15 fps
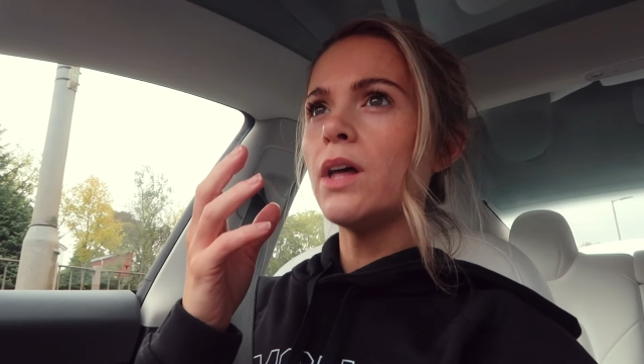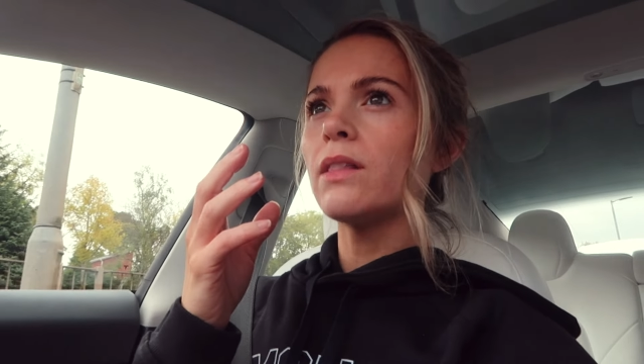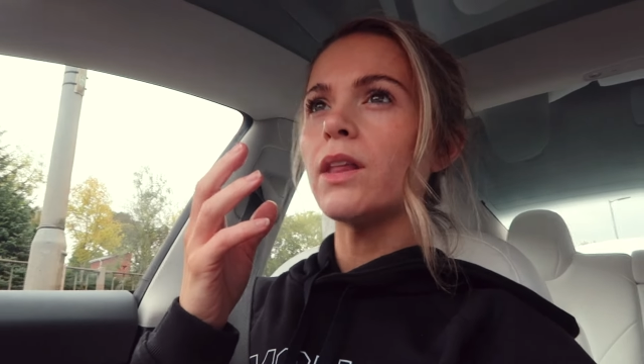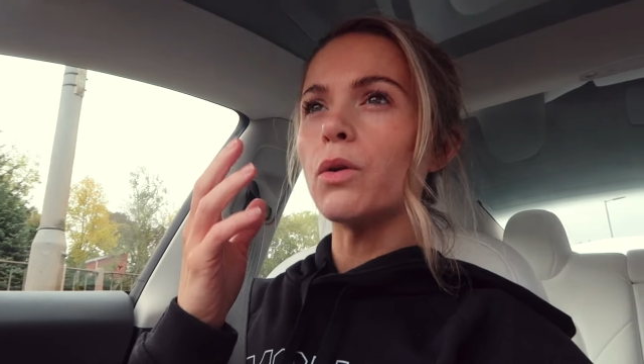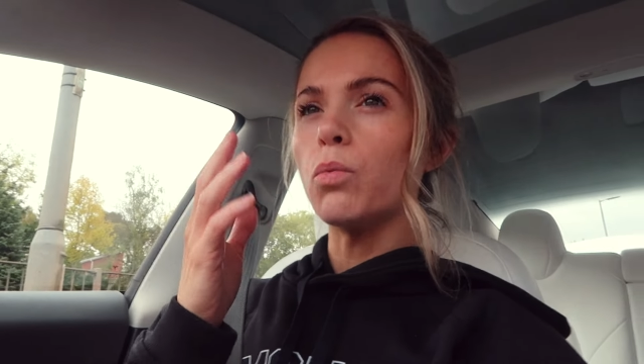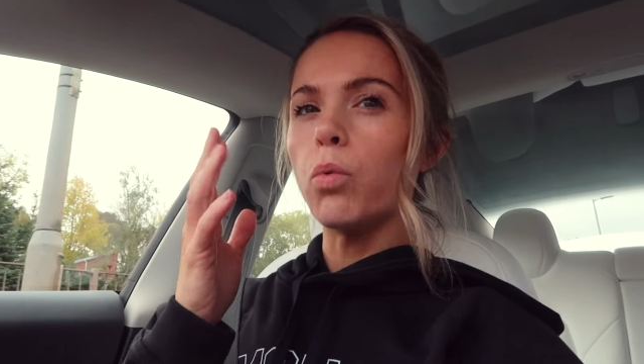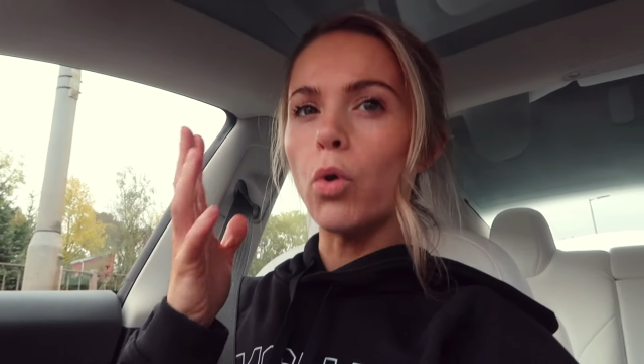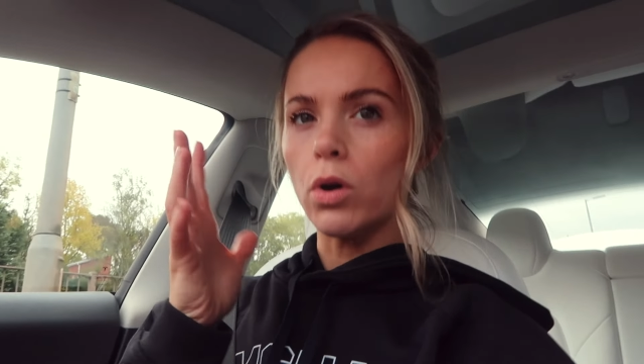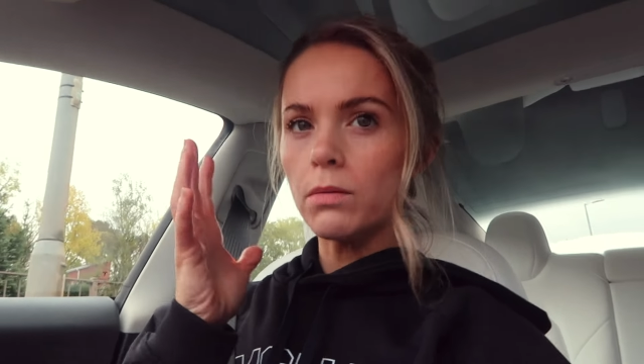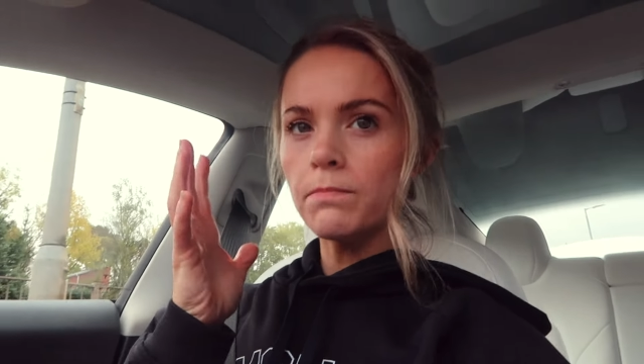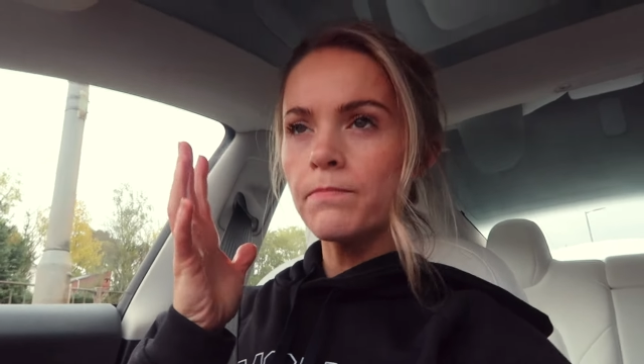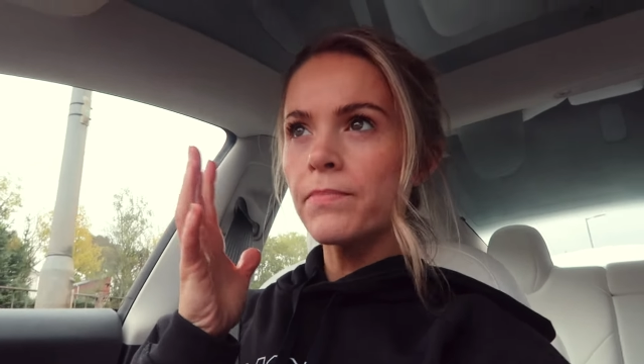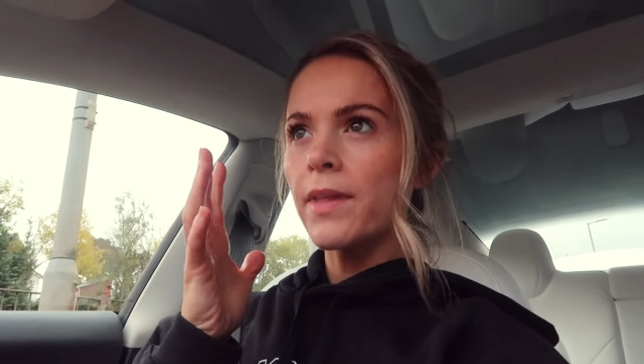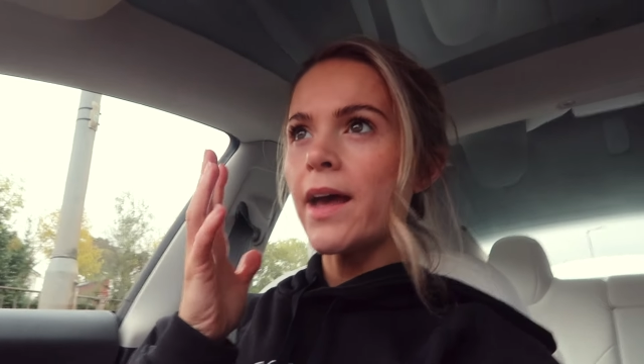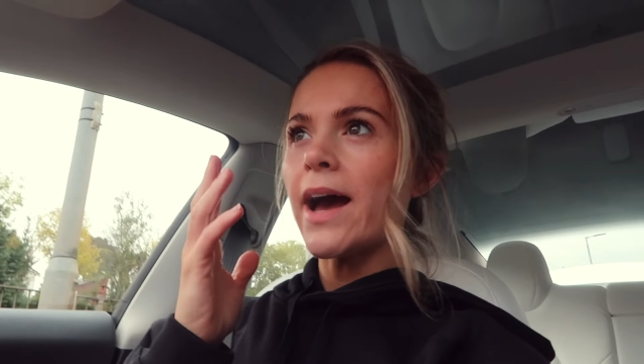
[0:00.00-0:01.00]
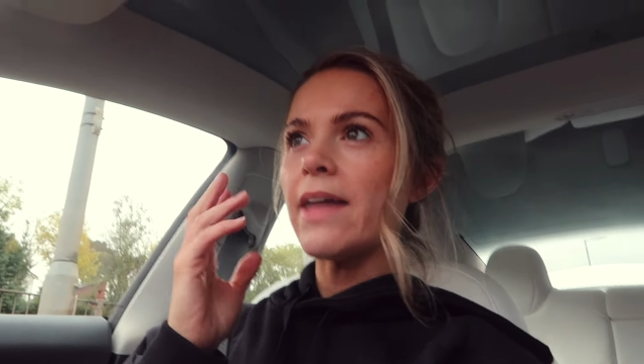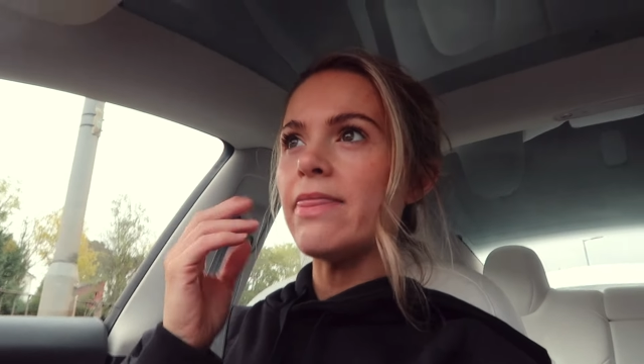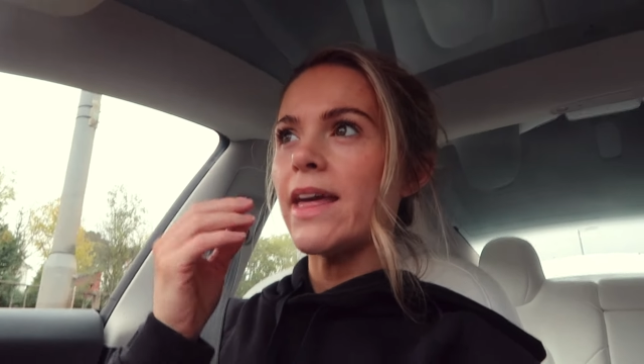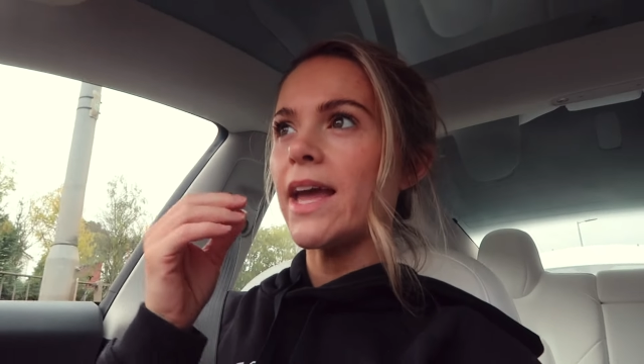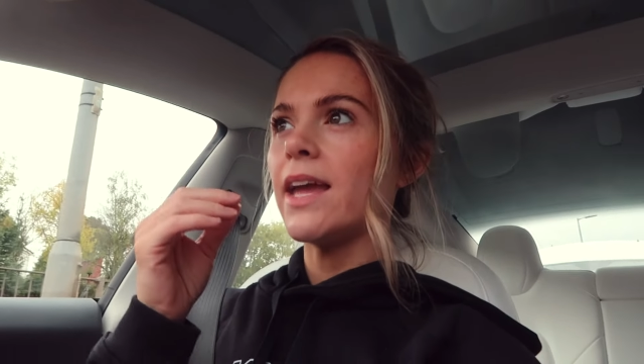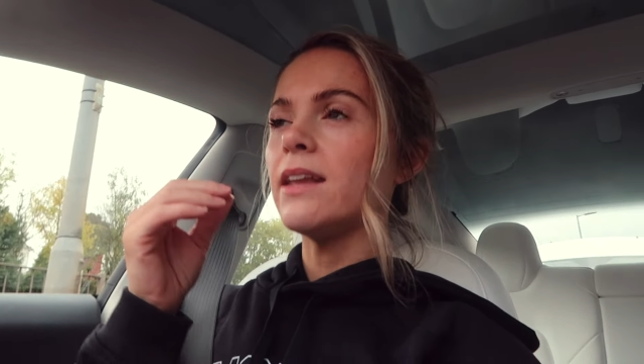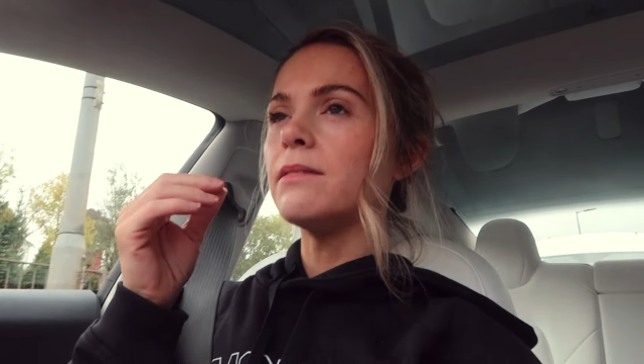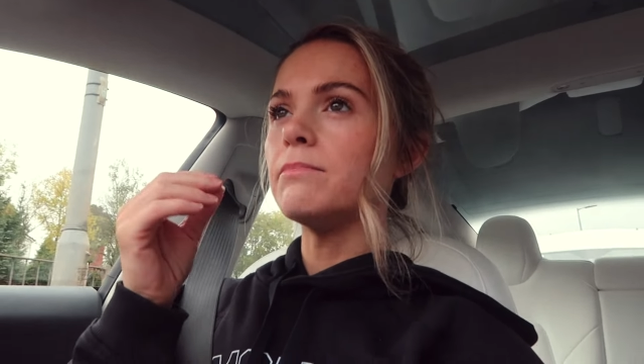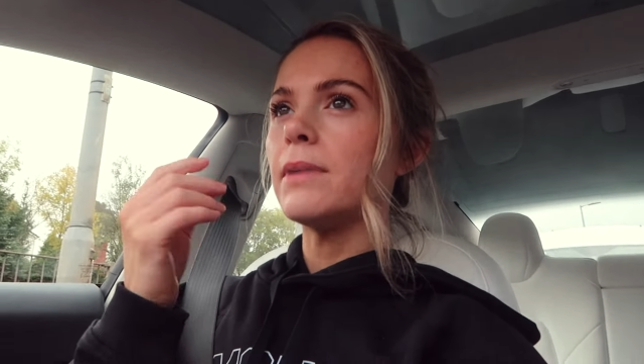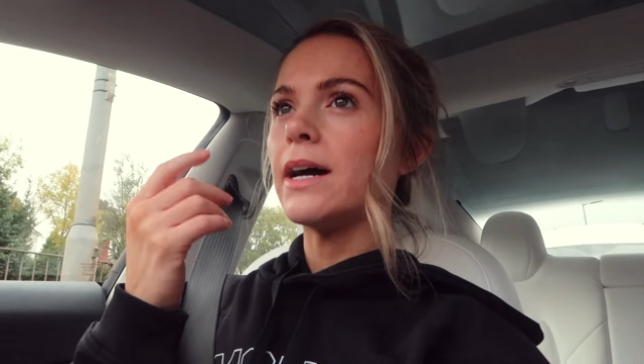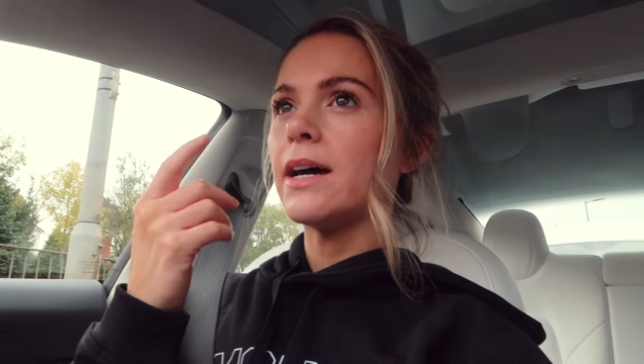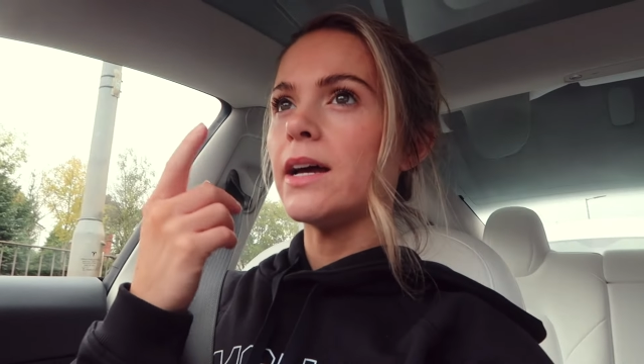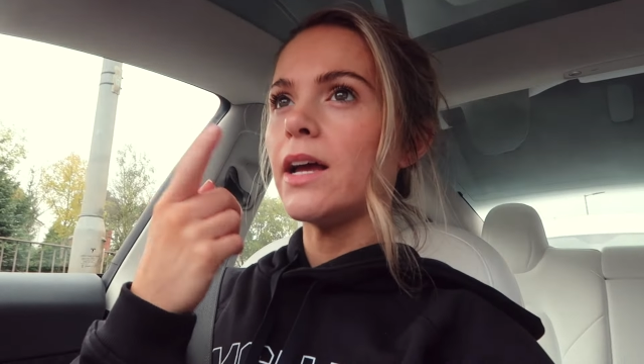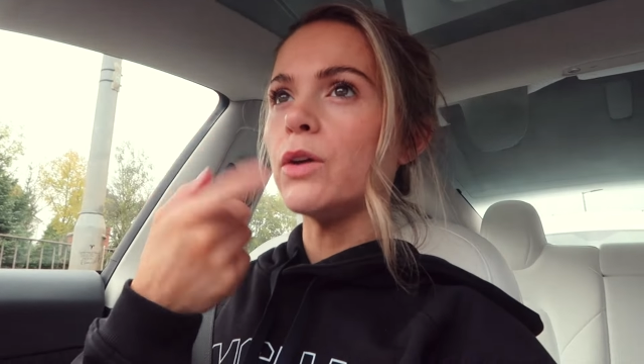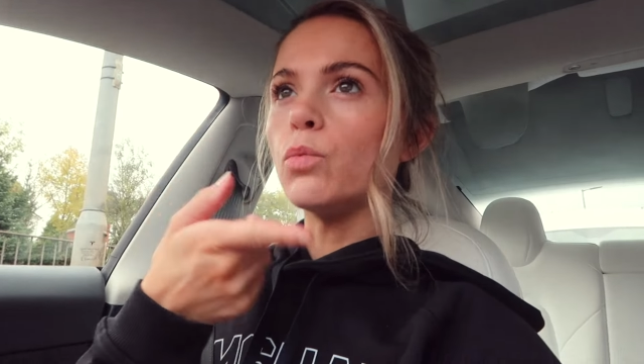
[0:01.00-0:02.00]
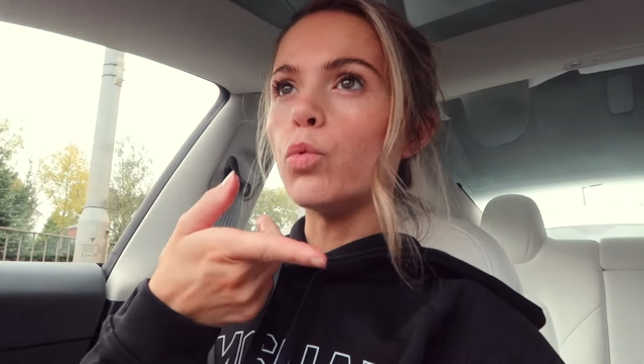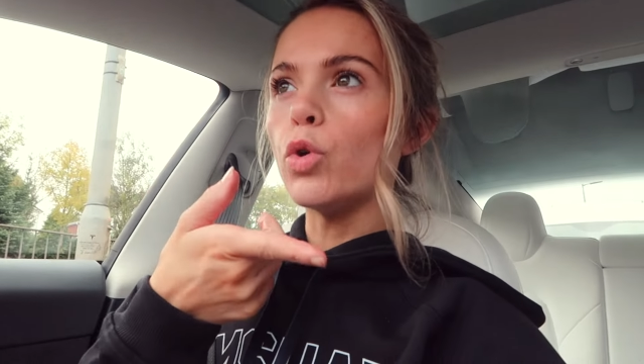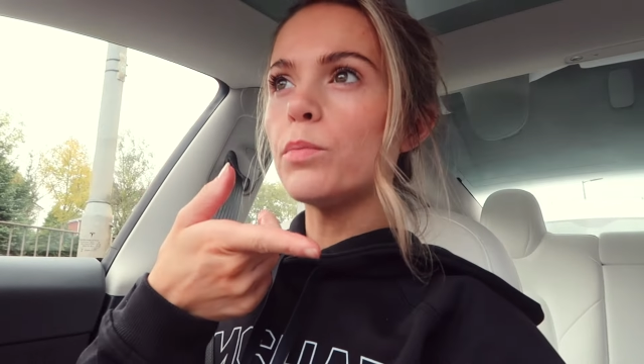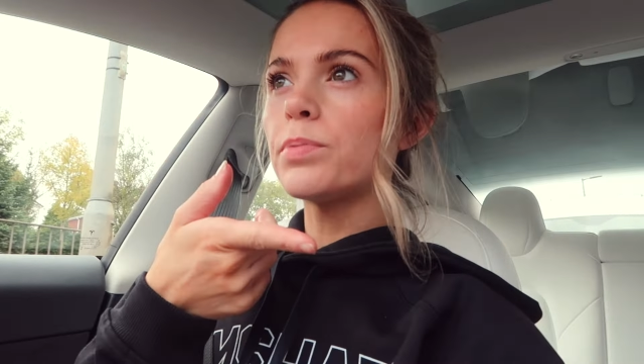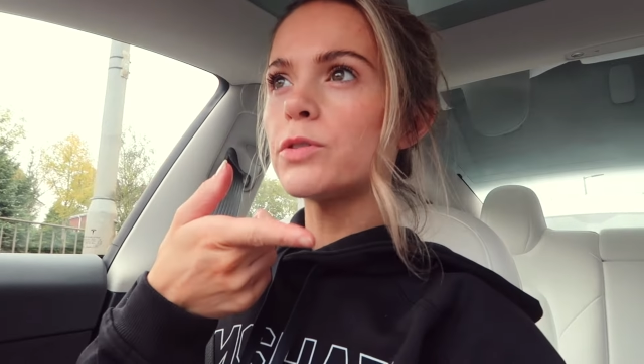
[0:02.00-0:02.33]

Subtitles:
like, warm? And then my Whoop